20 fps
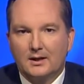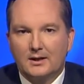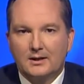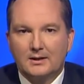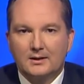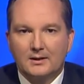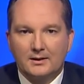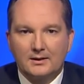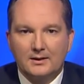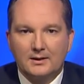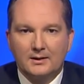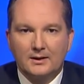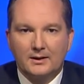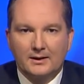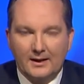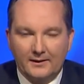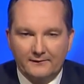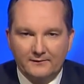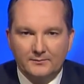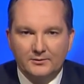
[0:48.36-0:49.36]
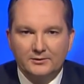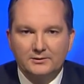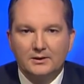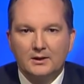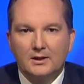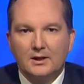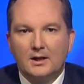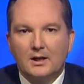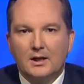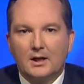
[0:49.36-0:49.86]
in a government,
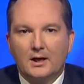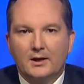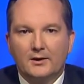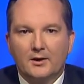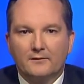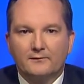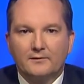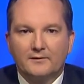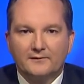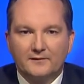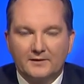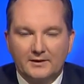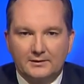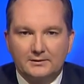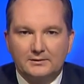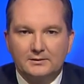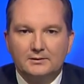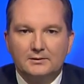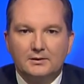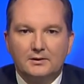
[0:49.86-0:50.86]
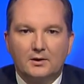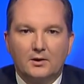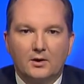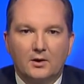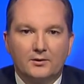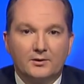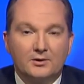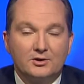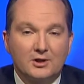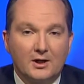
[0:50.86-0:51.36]
and I've reflected
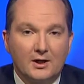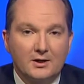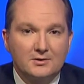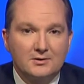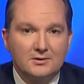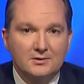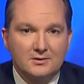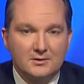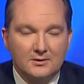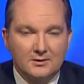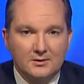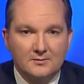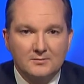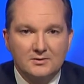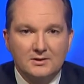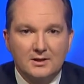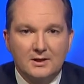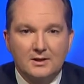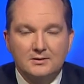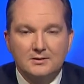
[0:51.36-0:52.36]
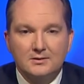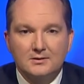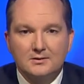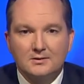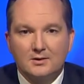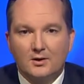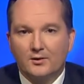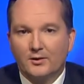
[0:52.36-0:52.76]
on the change in circumstances,